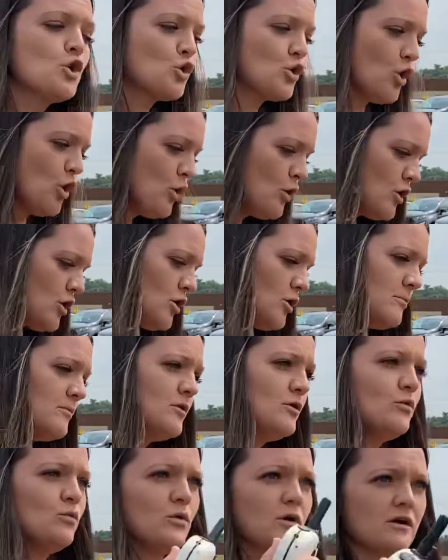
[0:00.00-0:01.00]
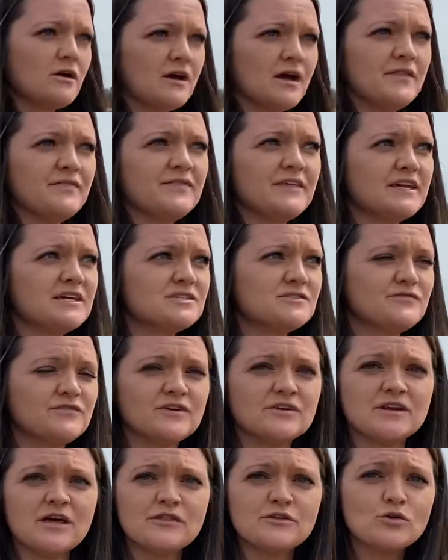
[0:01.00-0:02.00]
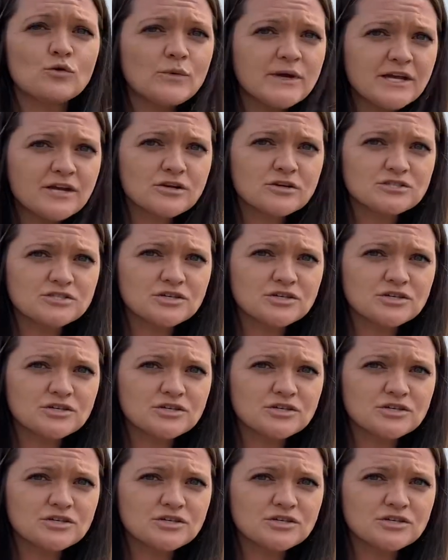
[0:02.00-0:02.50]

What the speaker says: Go home, work on things for another week or